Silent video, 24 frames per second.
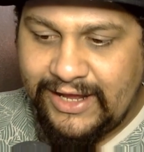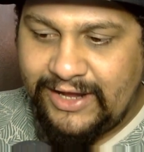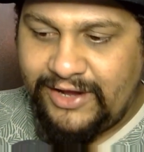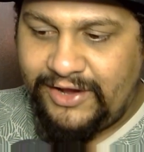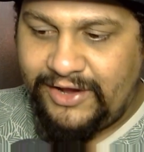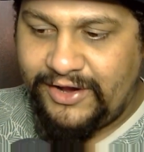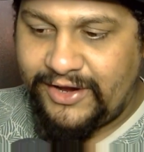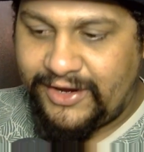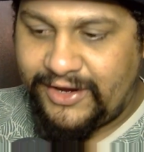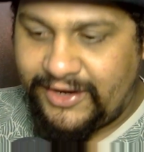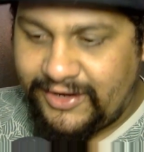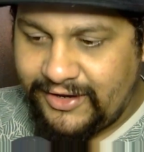
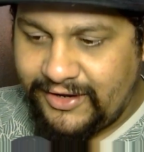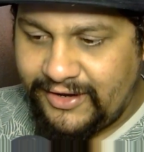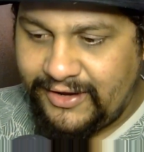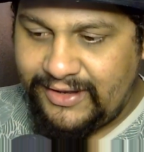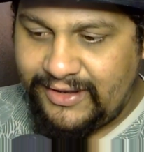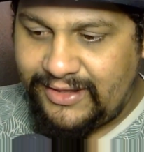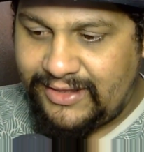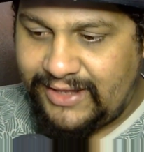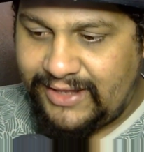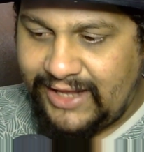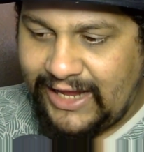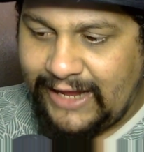a
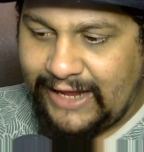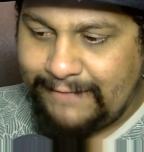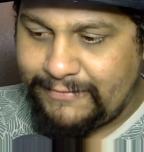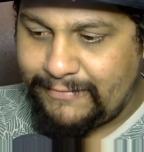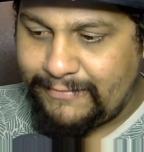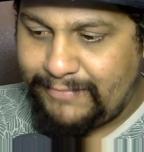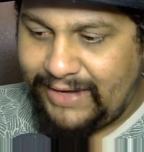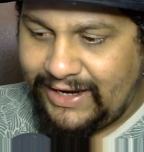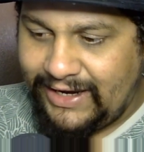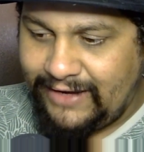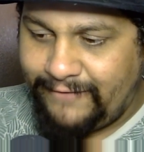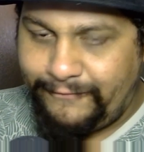good, deep,
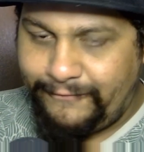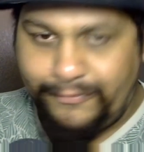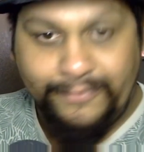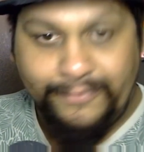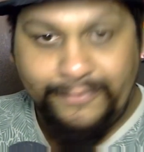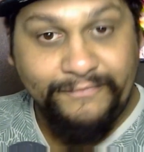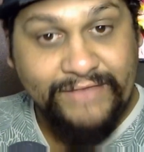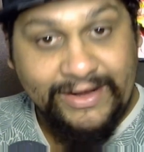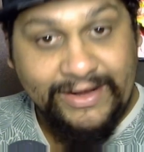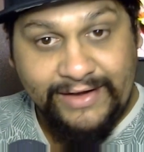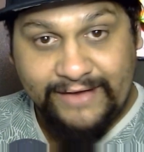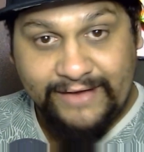meaningful, and
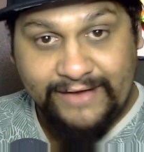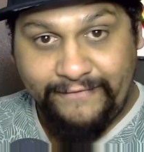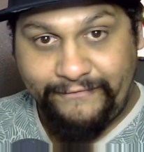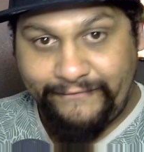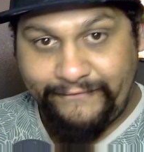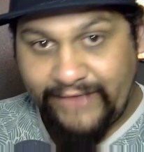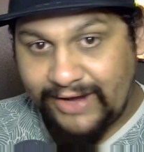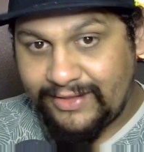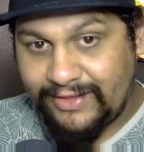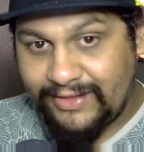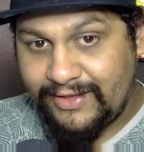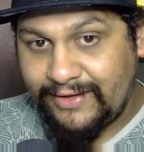very
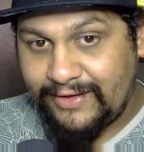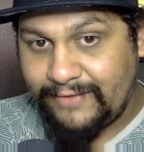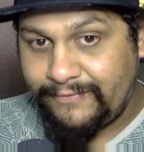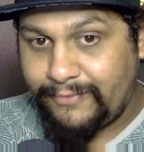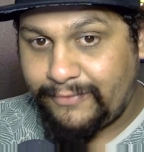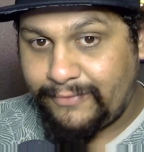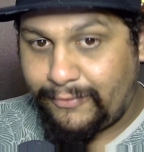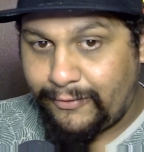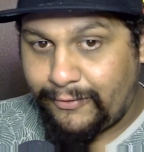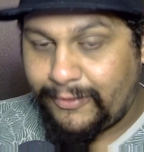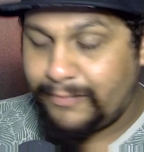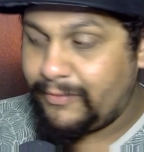effective
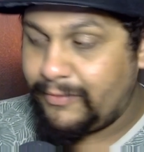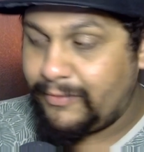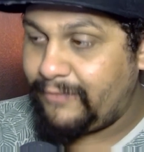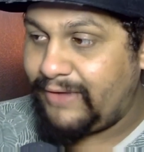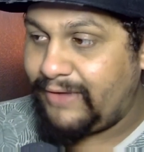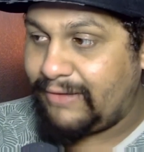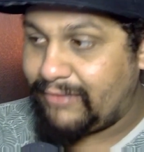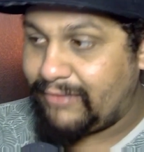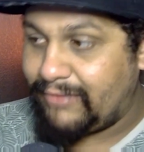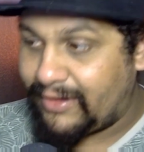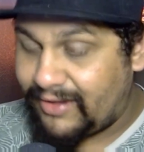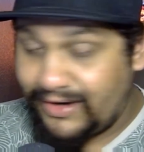horror movie
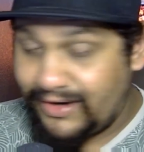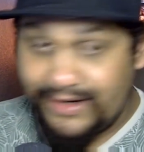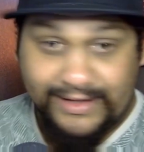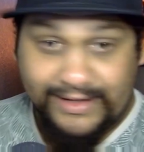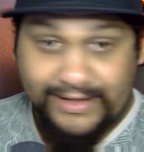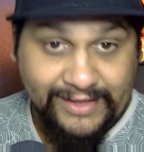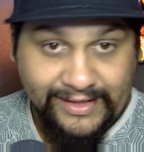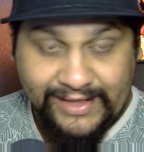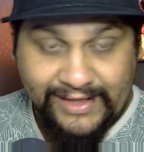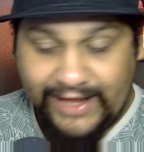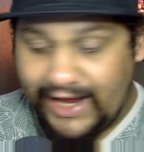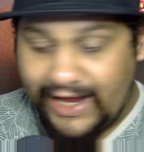with something
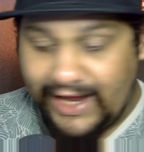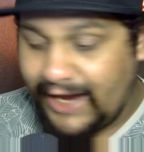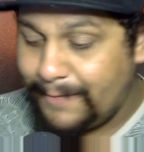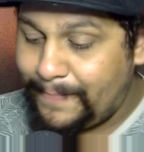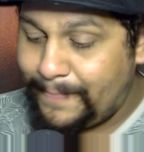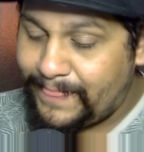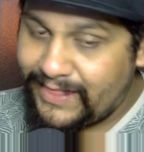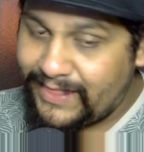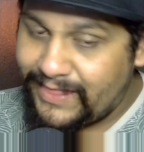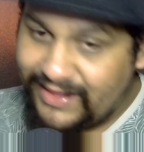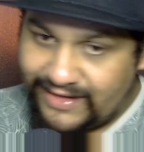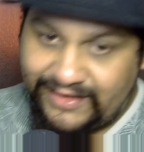to say,
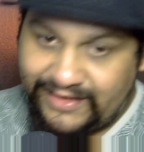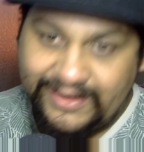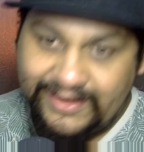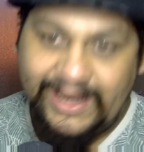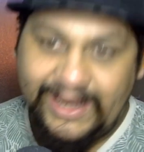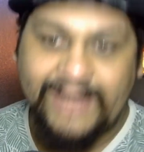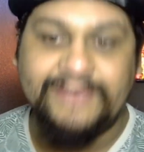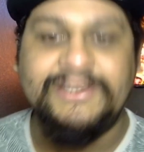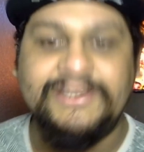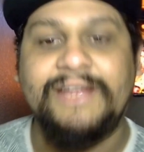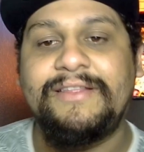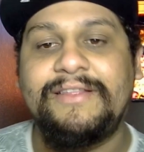you got
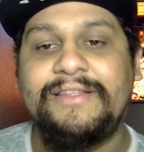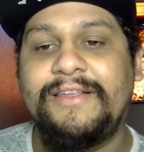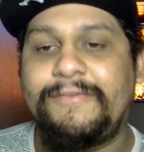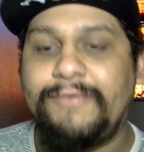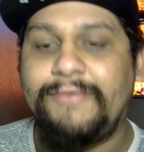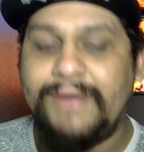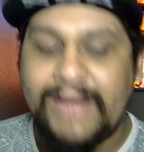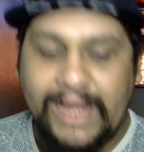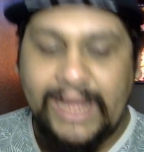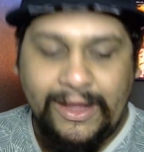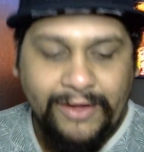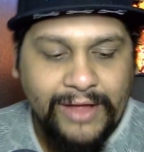to check this
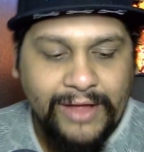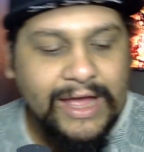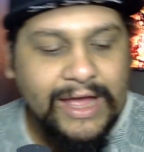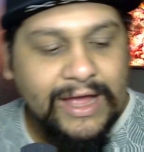one out.